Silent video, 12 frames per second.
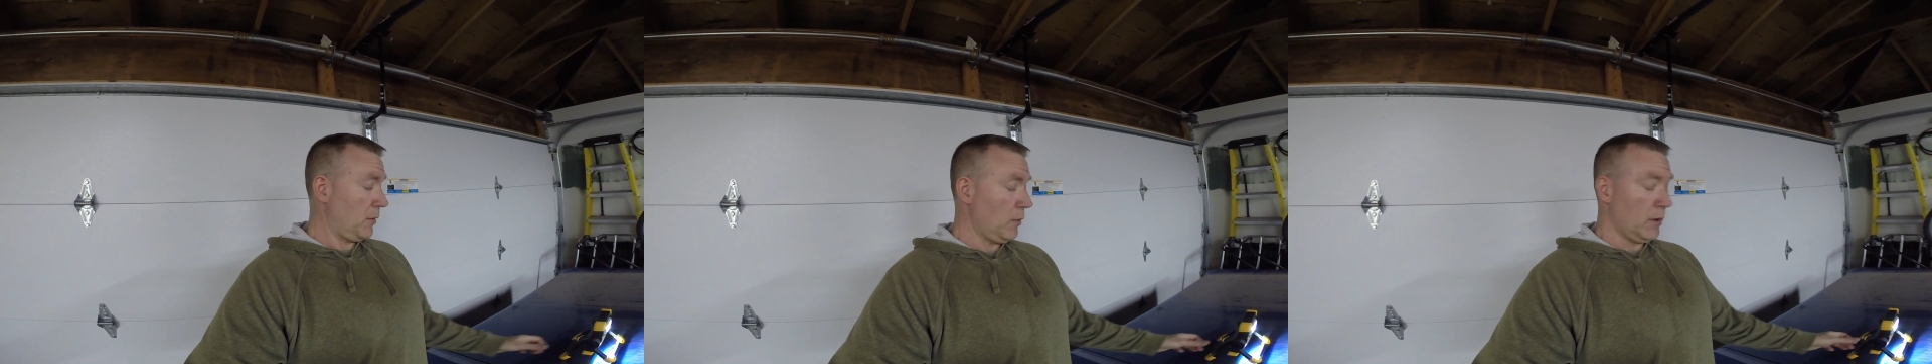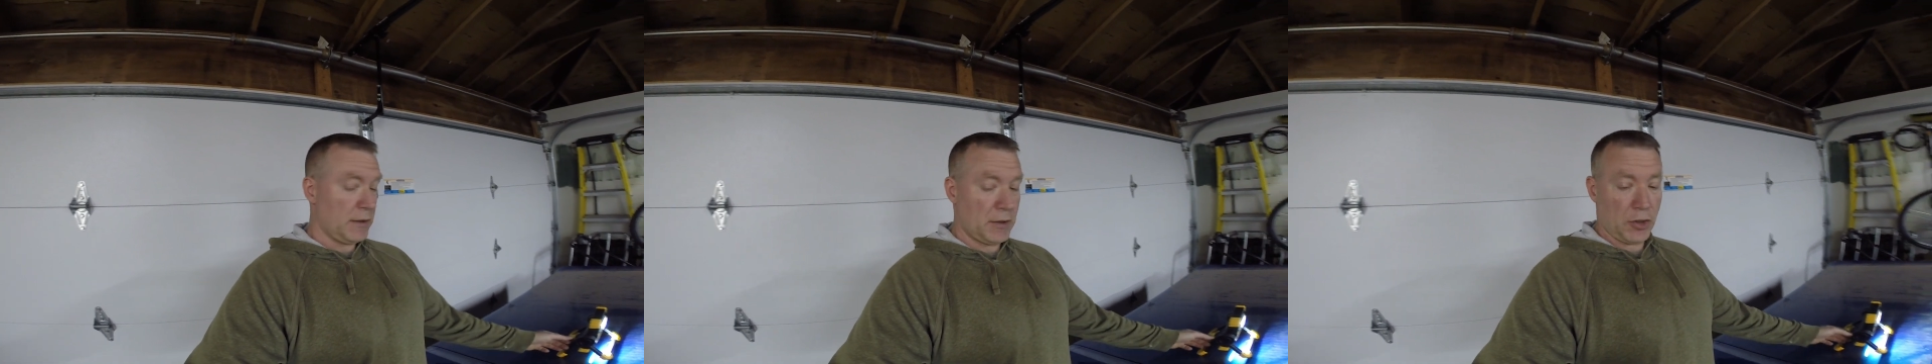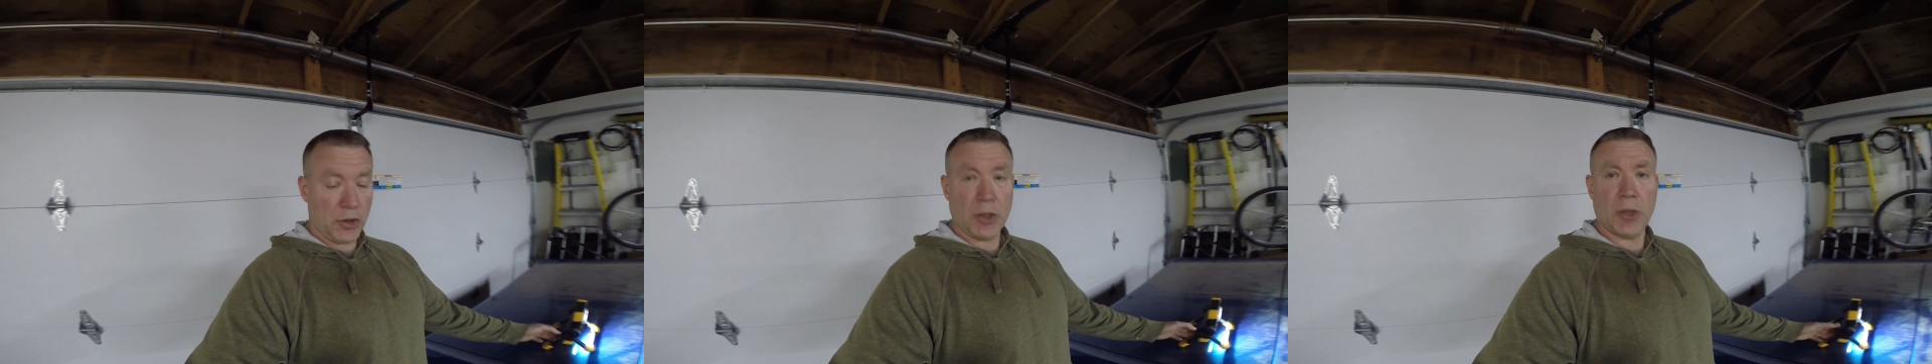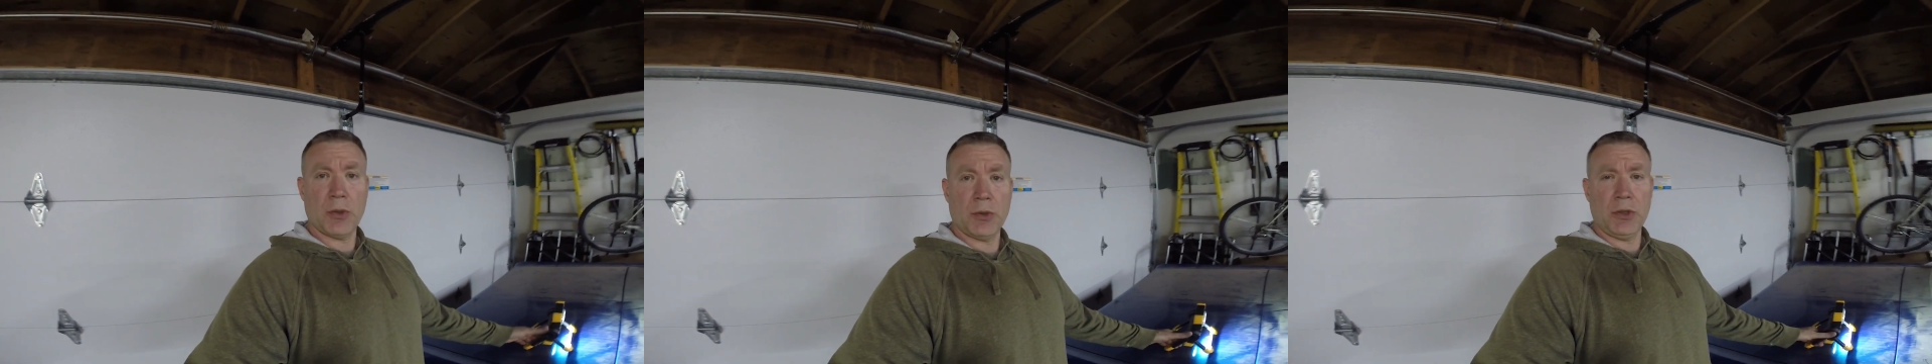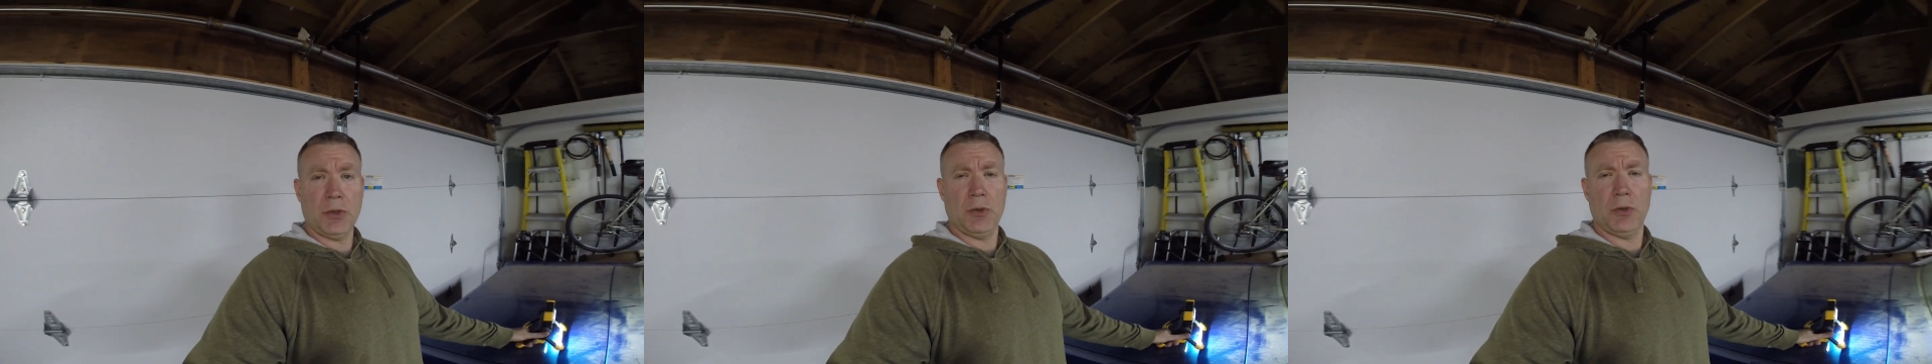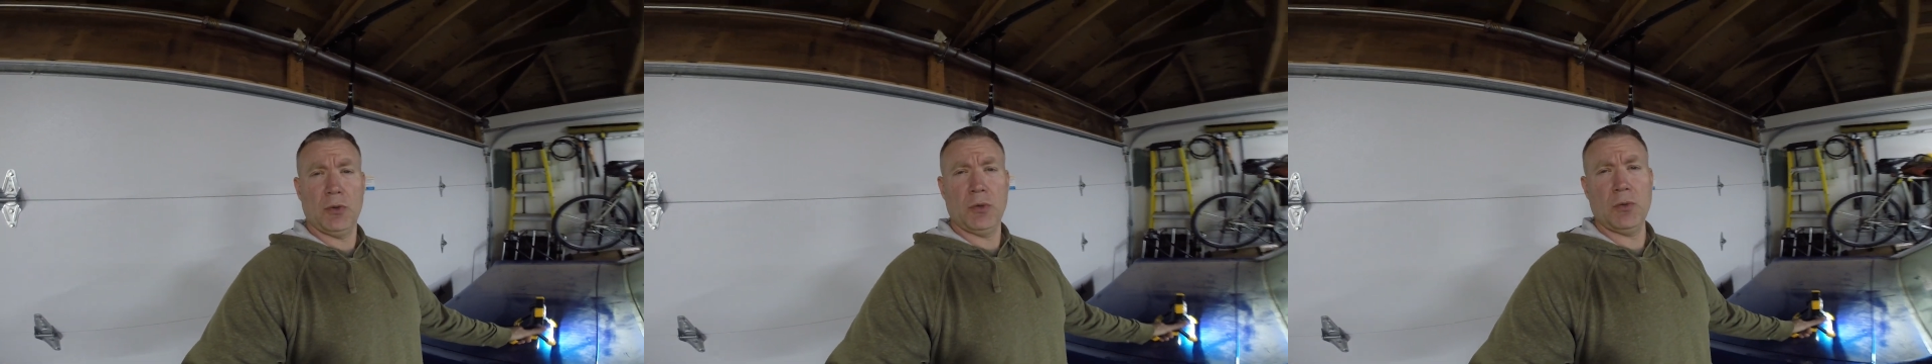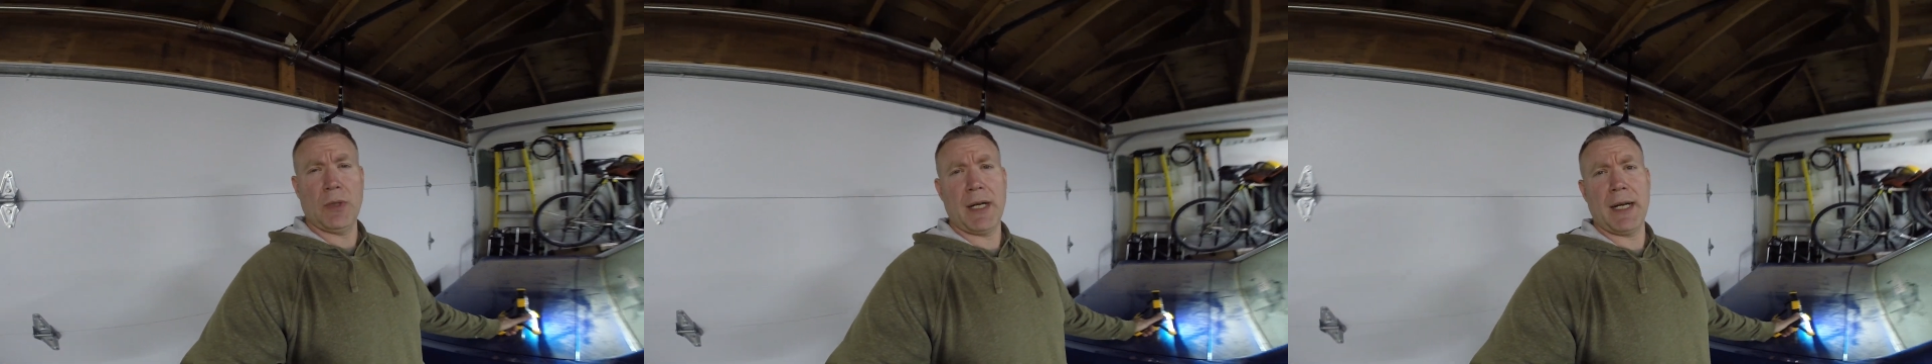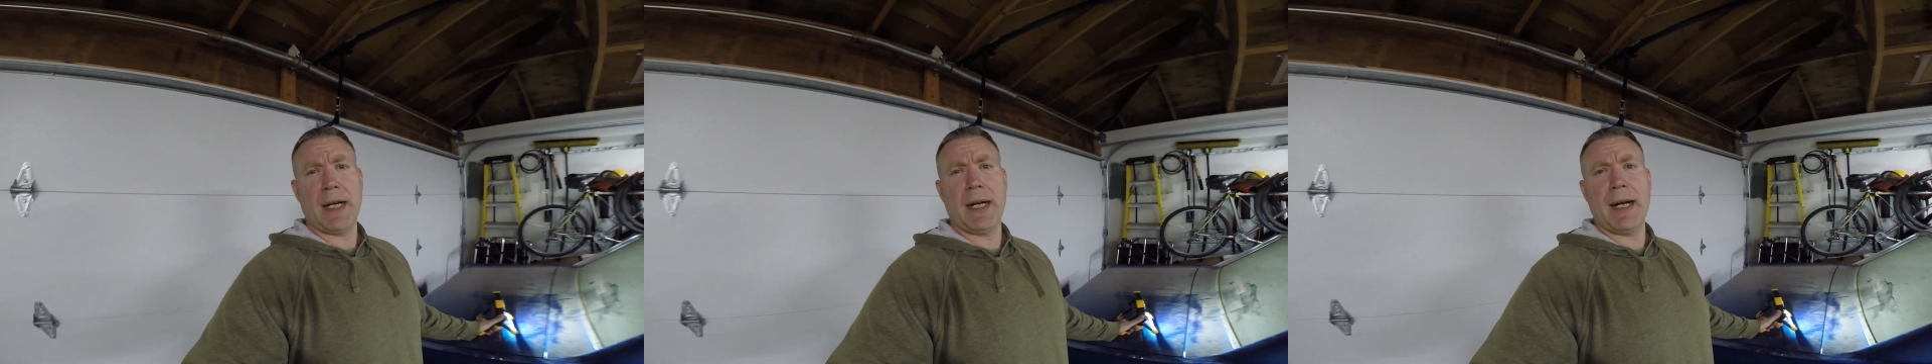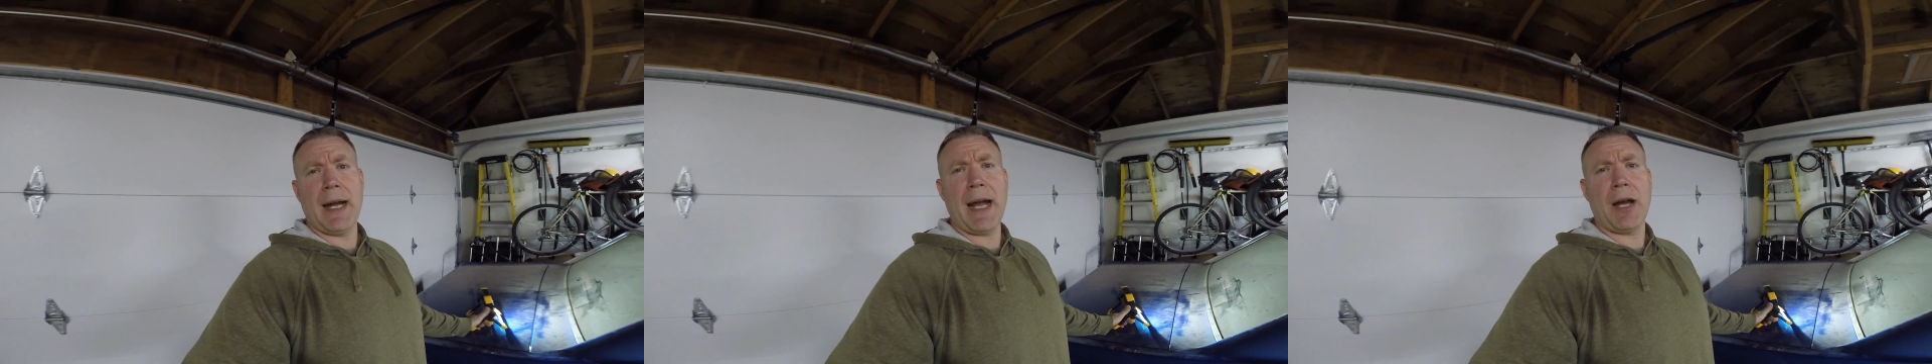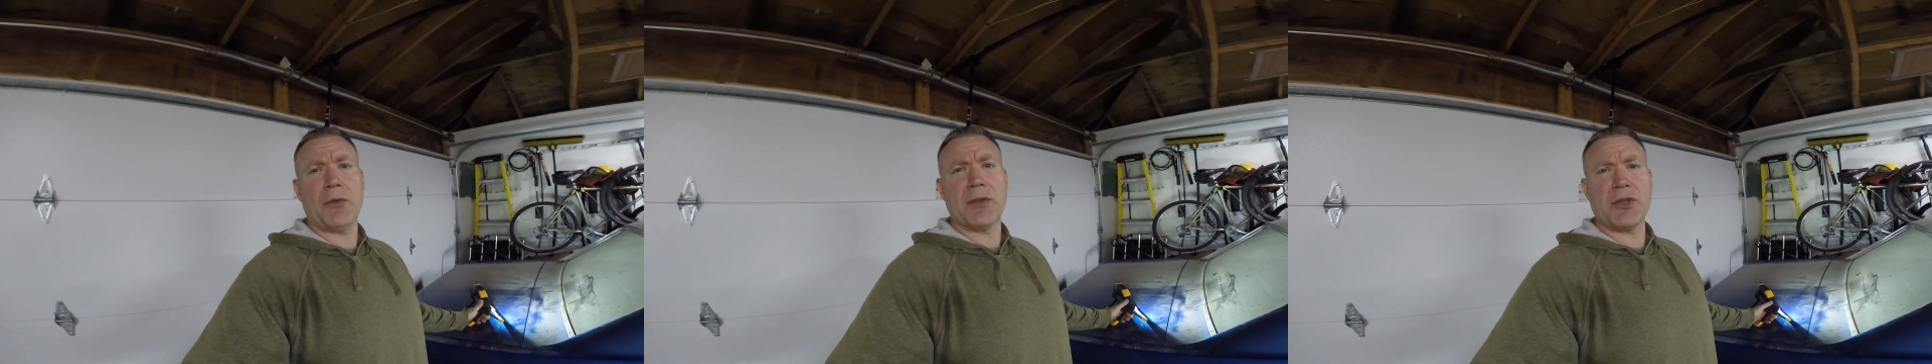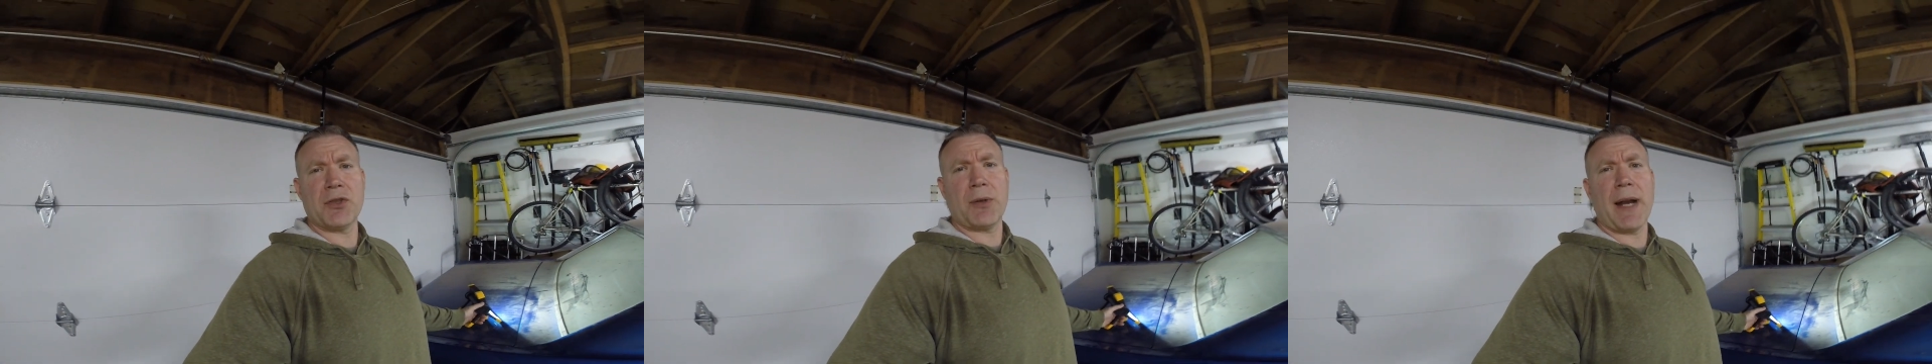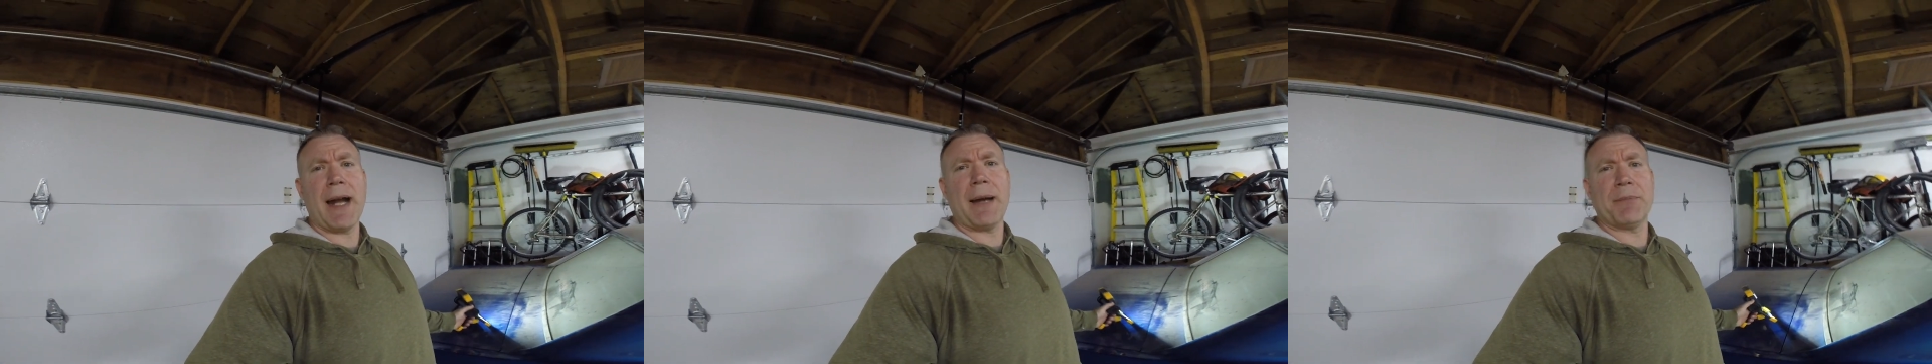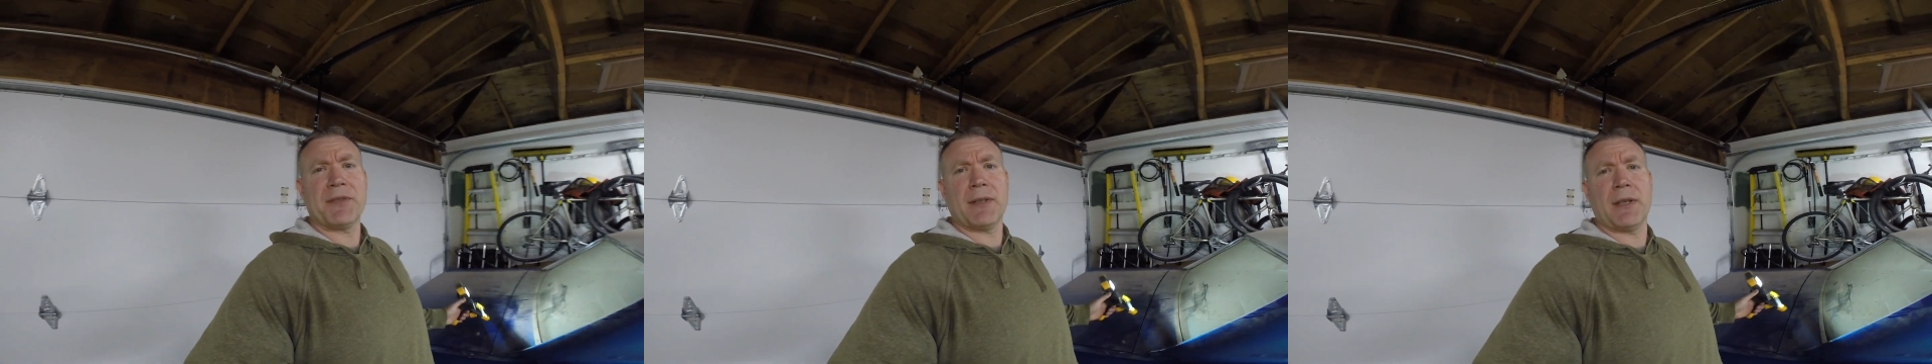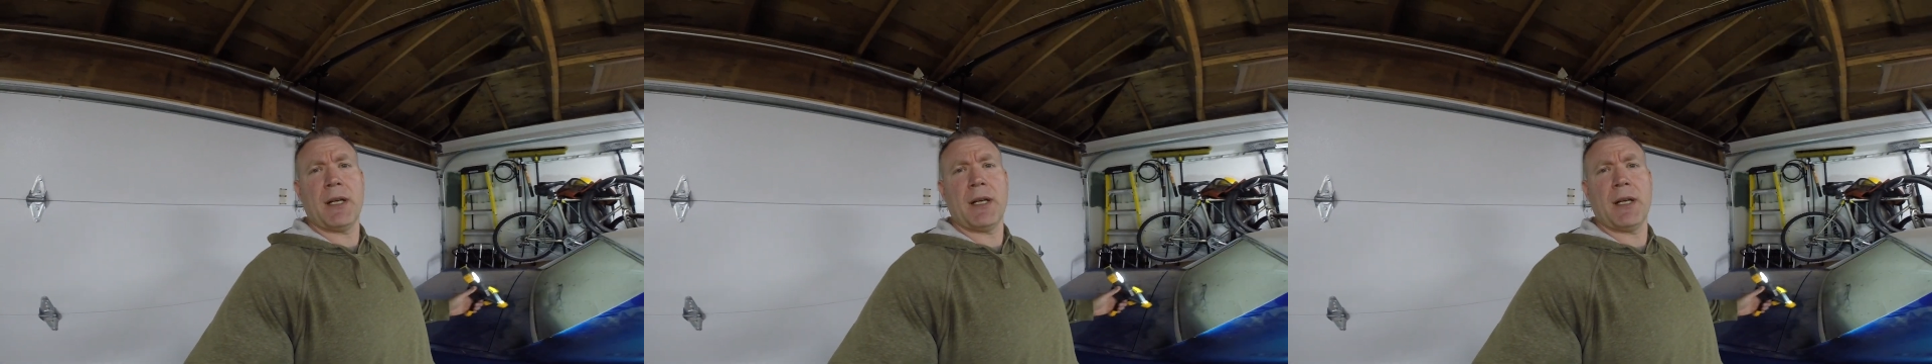I wanted to show you how the straps,